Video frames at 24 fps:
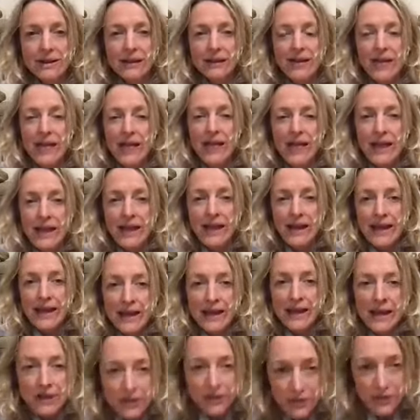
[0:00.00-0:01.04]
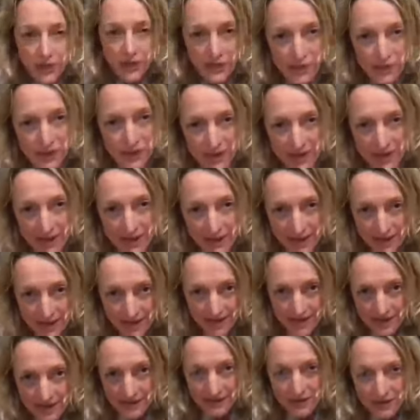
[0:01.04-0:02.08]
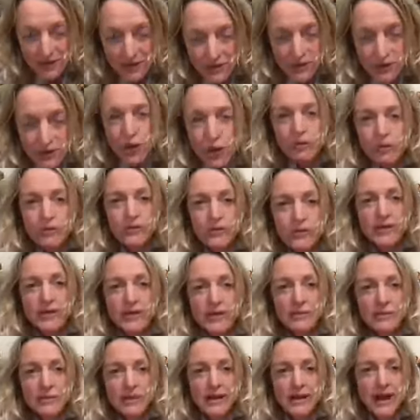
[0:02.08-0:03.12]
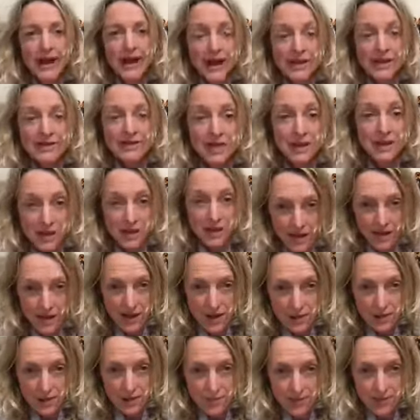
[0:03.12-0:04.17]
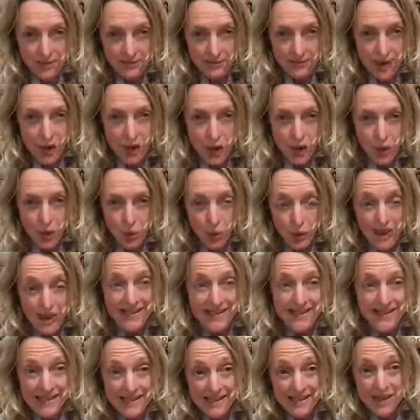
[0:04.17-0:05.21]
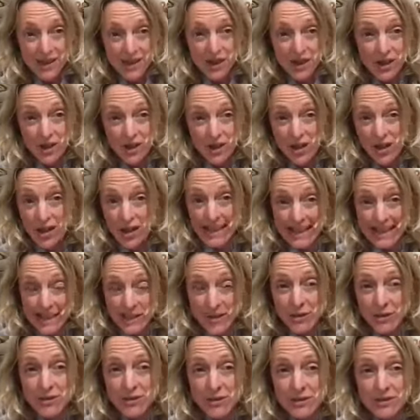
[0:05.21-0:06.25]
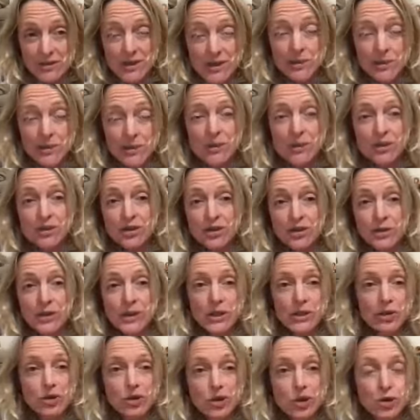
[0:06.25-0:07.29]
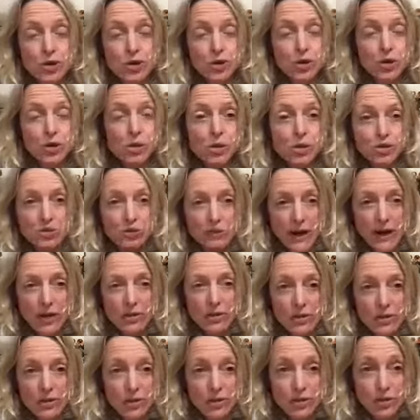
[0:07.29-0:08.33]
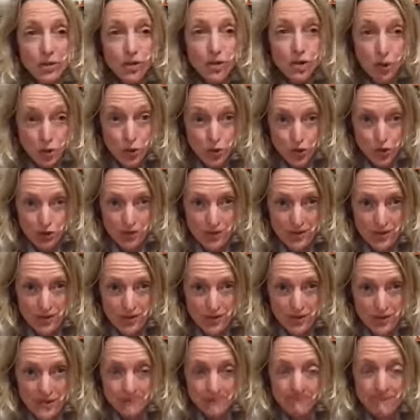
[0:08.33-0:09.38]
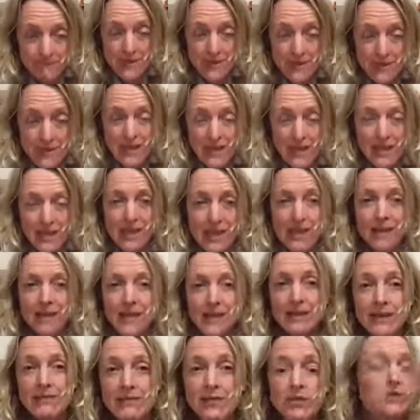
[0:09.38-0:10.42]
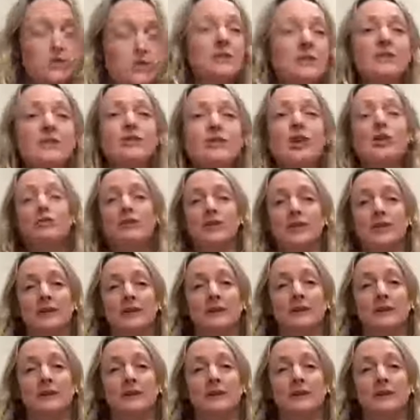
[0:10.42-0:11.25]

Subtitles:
If you did dolphin with hands clasped, we are sitting on our heels and we're doing 2 rounds of shoulder shrugs. If you did dolphin with